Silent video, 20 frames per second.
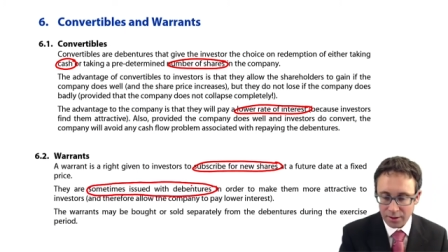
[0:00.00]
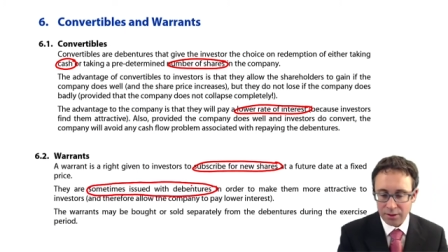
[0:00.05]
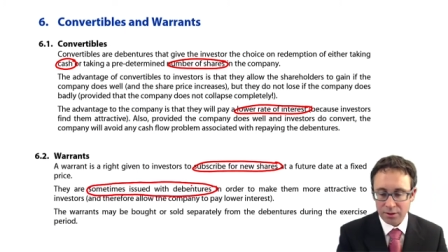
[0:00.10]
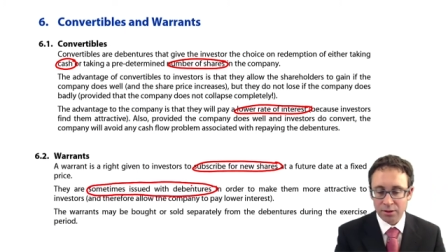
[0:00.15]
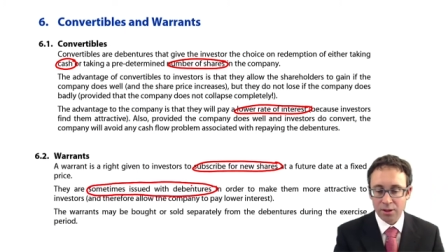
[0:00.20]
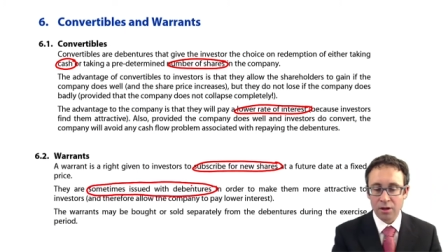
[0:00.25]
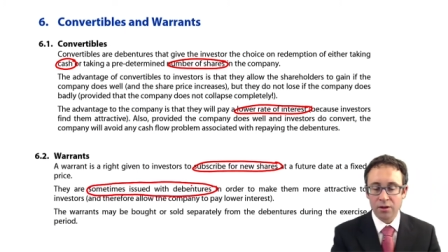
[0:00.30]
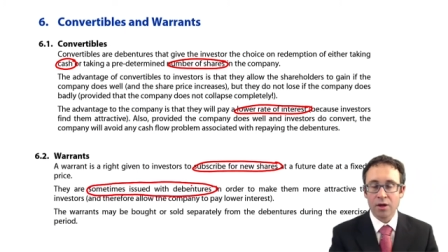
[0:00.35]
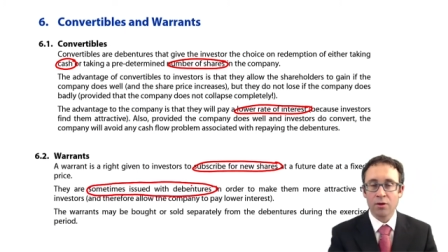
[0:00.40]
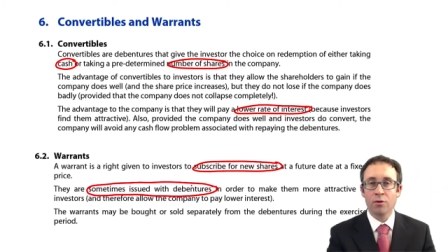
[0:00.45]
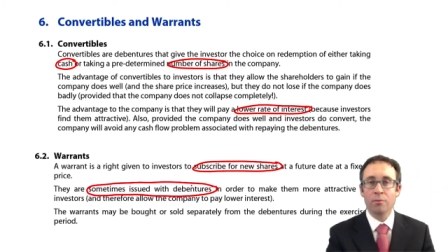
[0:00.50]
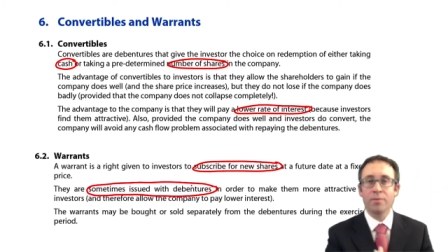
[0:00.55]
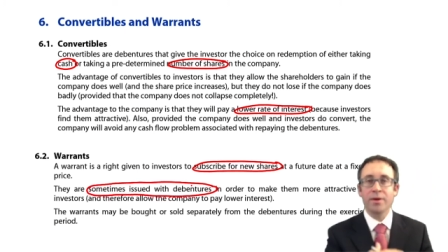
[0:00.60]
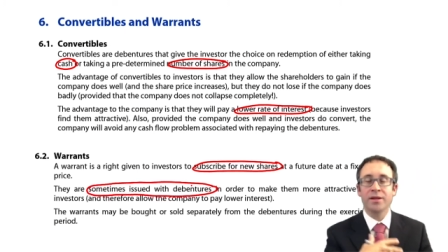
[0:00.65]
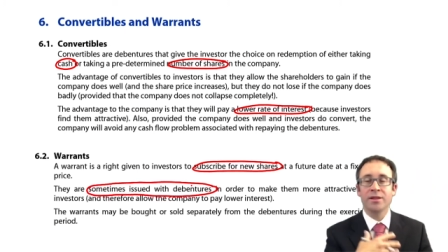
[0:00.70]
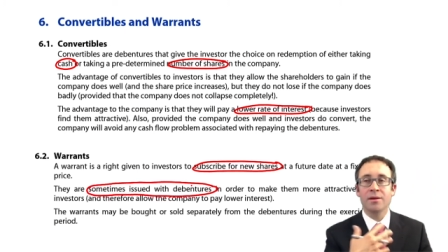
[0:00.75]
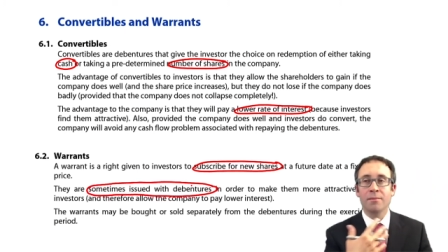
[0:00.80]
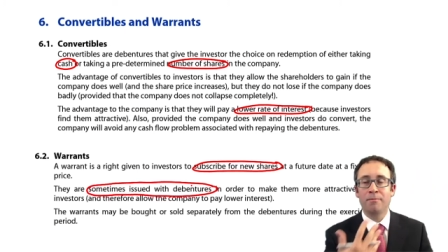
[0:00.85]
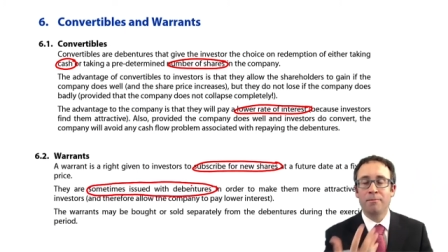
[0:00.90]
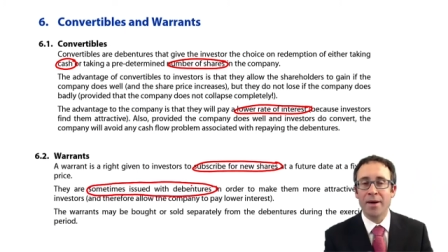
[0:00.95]
So there will
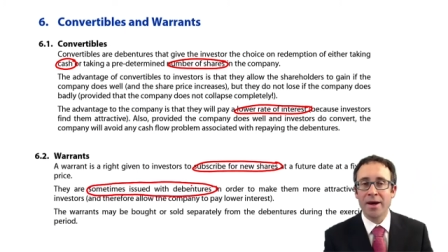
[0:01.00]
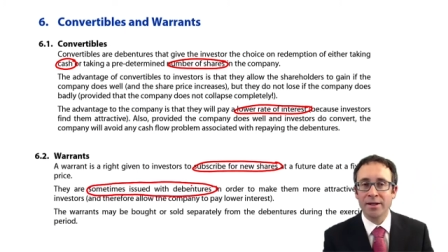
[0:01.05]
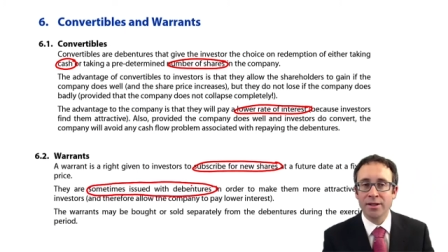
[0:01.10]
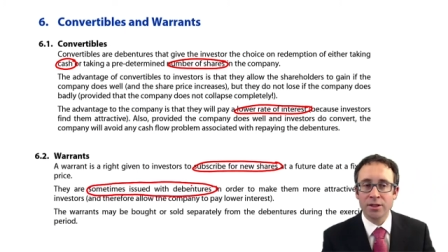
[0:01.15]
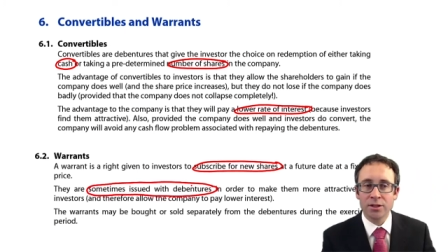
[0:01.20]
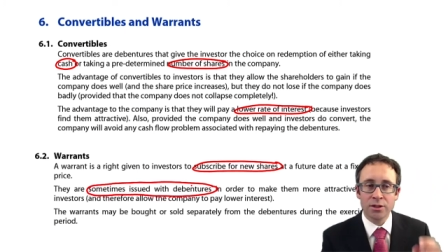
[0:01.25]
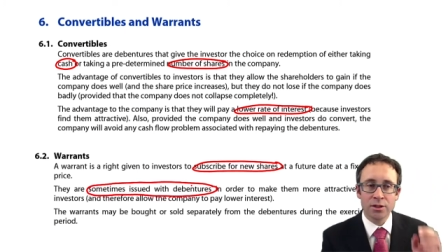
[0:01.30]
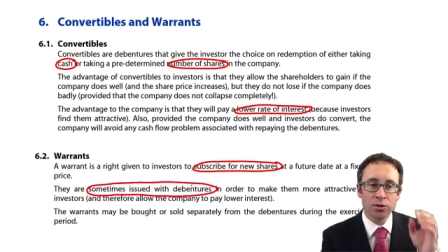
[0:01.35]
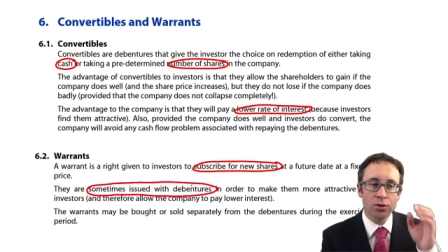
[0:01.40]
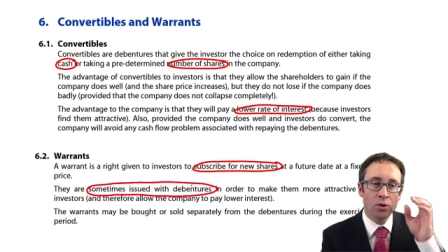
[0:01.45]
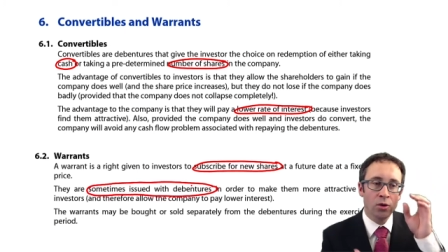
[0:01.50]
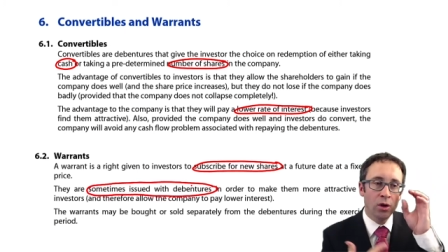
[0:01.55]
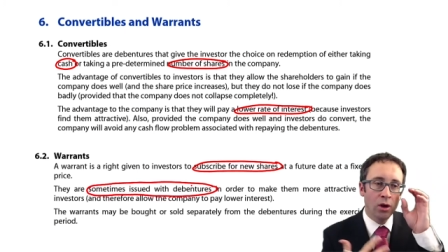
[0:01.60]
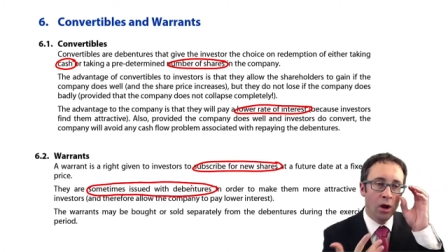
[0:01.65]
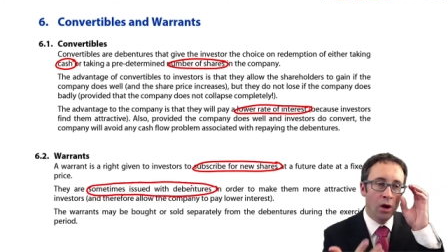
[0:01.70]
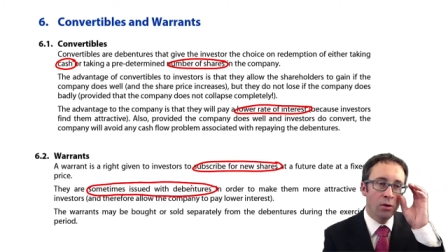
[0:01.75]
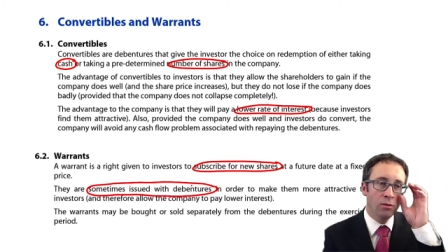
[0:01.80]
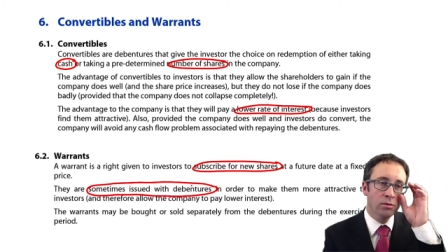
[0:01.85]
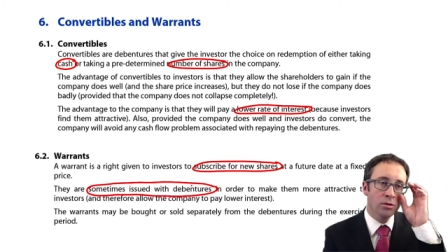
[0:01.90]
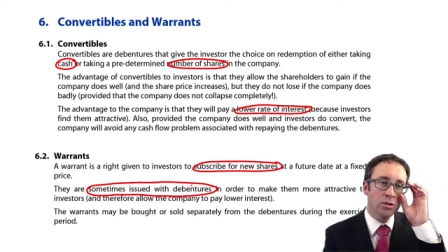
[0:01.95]
be debentures or
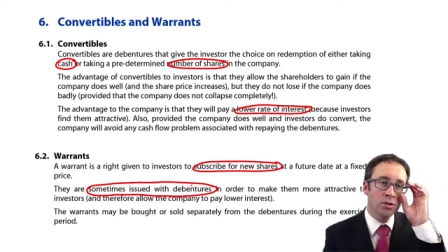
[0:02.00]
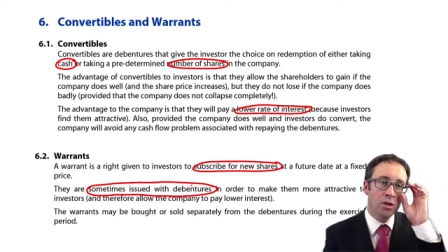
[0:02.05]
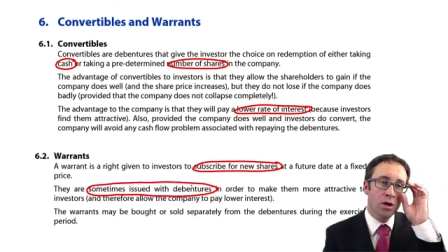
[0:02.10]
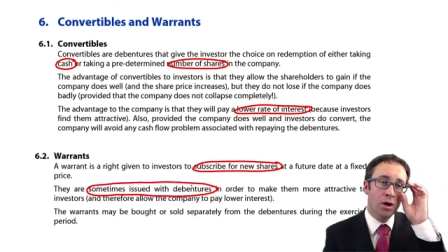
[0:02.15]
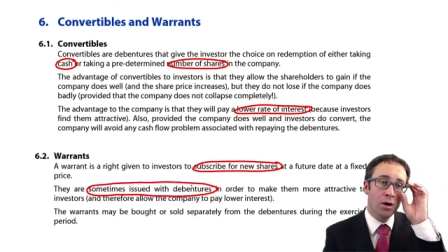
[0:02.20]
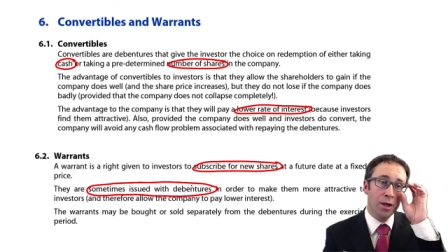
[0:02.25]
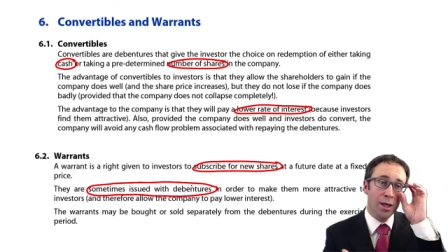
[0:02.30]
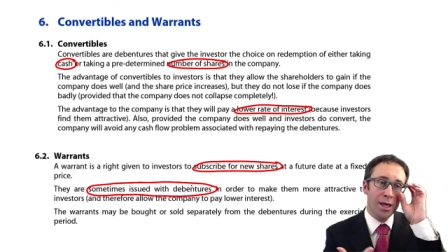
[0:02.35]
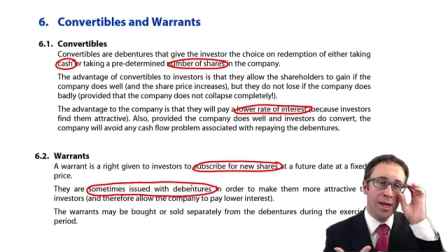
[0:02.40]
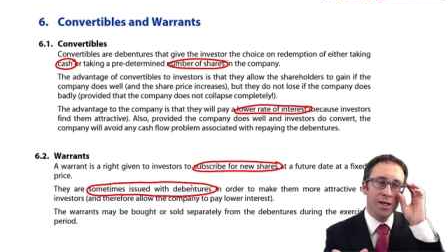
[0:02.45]
loan stock